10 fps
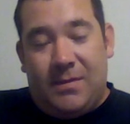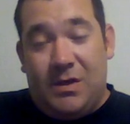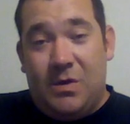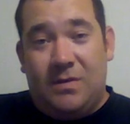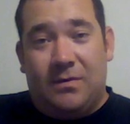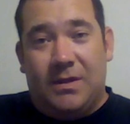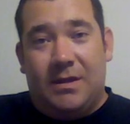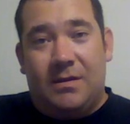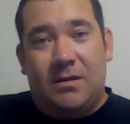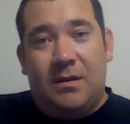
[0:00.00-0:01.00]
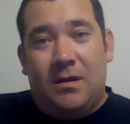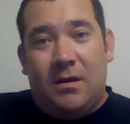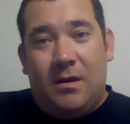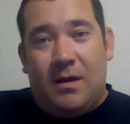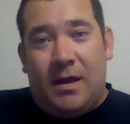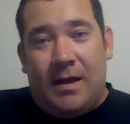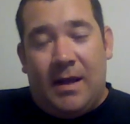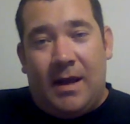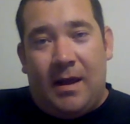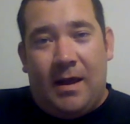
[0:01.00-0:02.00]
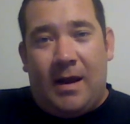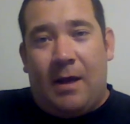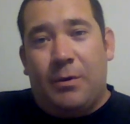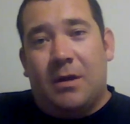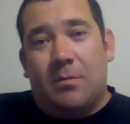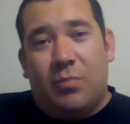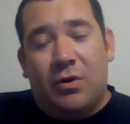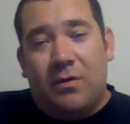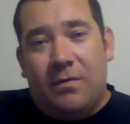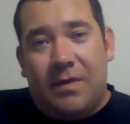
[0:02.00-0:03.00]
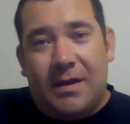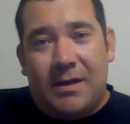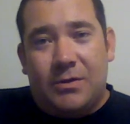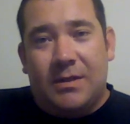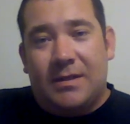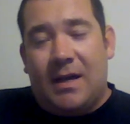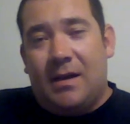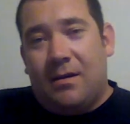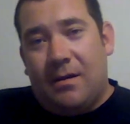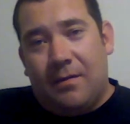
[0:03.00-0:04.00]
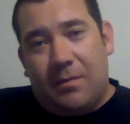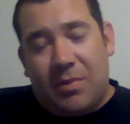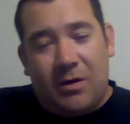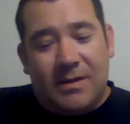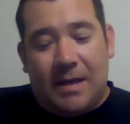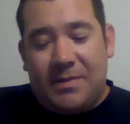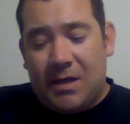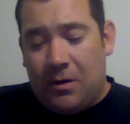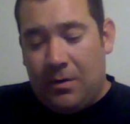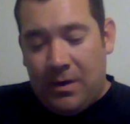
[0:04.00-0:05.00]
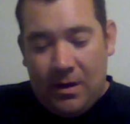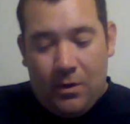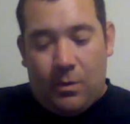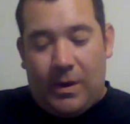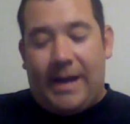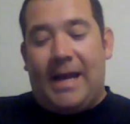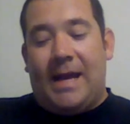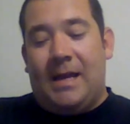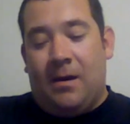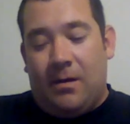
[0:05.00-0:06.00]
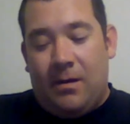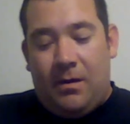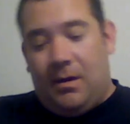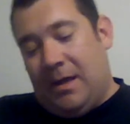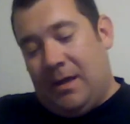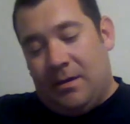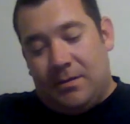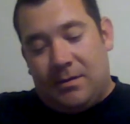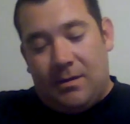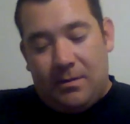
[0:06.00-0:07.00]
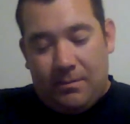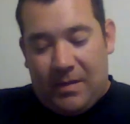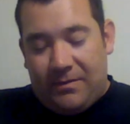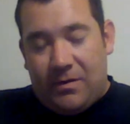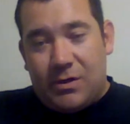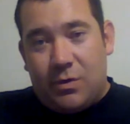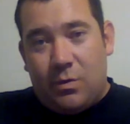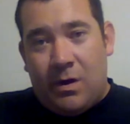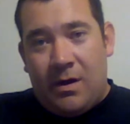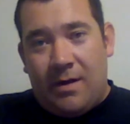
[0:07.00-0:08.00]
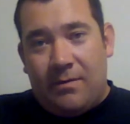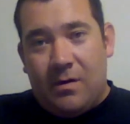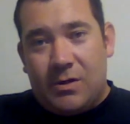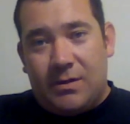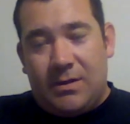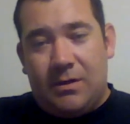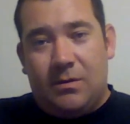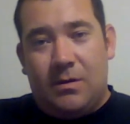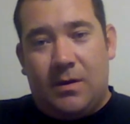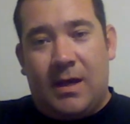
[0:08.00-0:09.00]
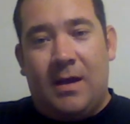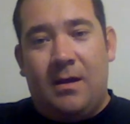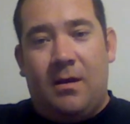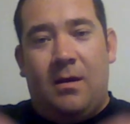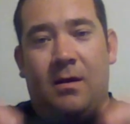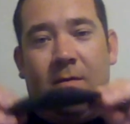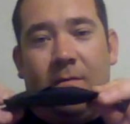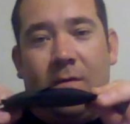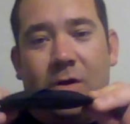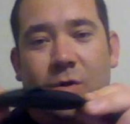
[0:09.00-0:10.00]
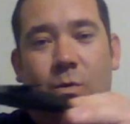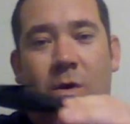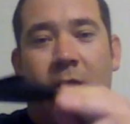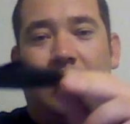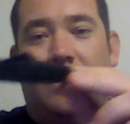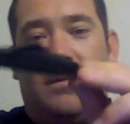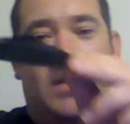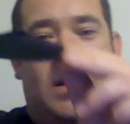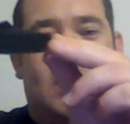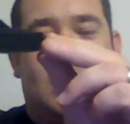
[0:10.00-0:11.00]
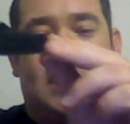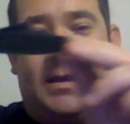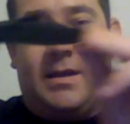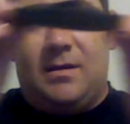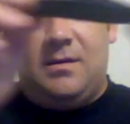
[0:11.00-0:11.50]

usefulness and how we can improve the initial design of the prototype. So what I got here is my version 1 and version 2. Okay, version 1, very slick,